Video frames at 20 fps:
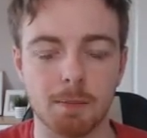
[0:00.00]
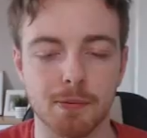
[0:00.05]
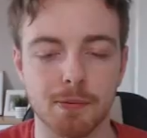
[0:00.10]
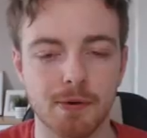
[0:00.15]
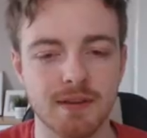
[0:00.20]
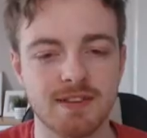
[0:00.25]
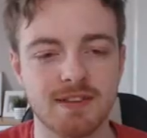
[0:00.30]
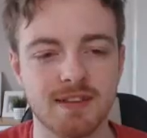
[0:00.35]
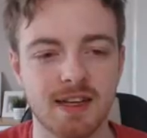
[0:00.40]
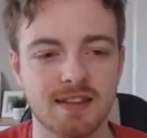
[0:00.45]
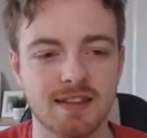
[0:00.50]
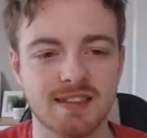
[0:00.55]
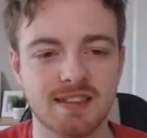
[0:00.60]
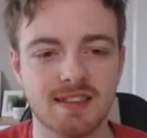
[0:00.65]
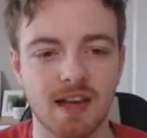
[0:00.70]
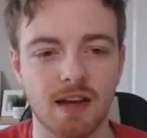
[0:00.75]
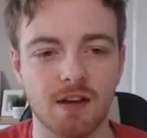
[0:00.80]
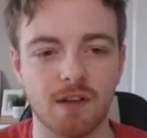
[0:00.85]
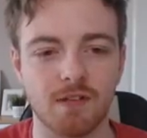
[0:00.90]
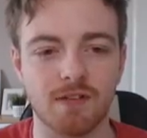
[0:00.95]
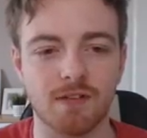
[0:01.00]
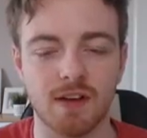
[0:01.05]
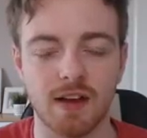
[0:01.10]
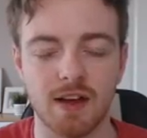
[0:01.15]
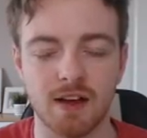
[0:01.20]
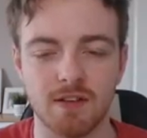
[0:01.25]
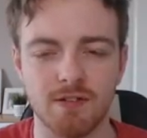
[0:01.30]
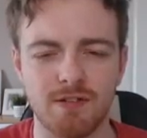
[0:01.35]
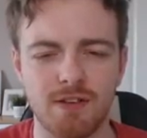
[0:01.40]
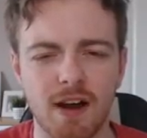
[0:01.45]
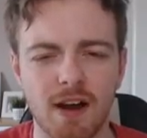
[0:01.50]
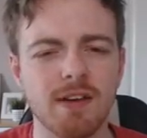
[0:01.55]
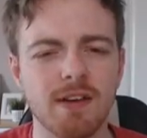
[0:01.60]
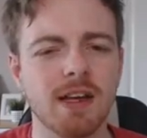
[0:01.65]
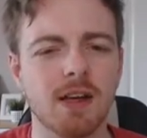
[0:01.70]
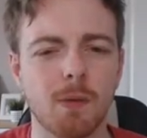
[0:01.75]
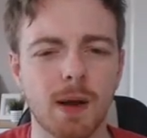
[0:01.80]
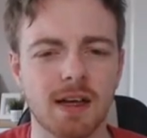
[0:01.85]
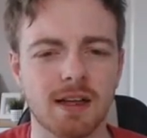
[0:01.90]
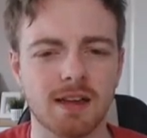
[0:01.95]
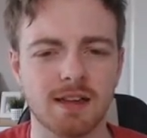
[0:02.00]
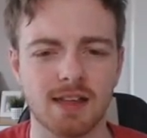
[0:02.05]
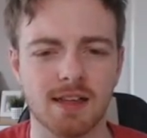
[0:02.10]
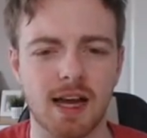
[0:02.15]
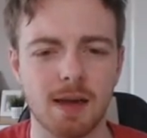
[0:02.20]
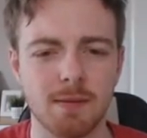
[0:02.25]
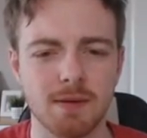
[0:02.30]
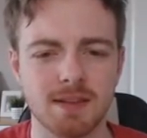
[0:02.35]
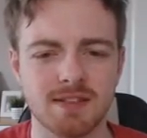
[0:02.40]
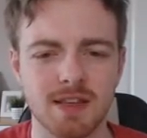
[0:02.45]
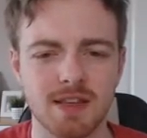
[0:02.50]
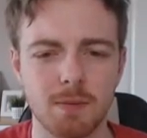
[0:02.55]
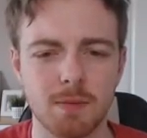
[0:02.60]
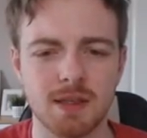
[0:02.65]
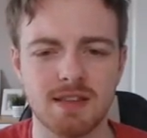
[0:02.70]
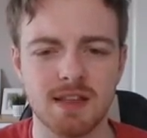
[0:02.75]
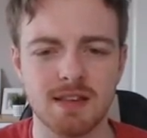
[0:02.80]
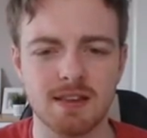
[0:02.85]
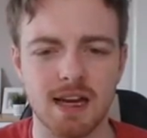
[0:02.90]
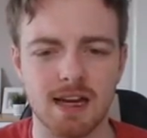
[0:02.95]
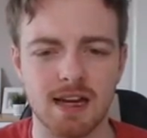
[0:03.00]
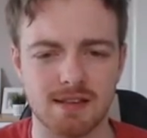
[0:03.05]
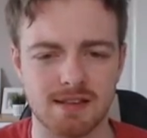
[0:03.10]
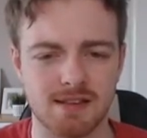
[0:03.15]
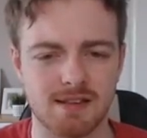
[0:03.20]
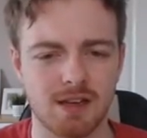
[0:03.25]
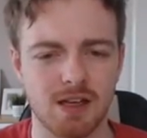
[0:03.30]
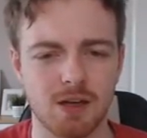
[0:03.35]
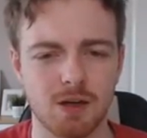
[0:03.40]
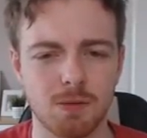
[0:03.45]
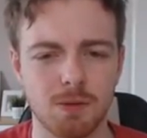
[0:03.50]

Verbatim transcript: prison itself very quickly. I would say we did that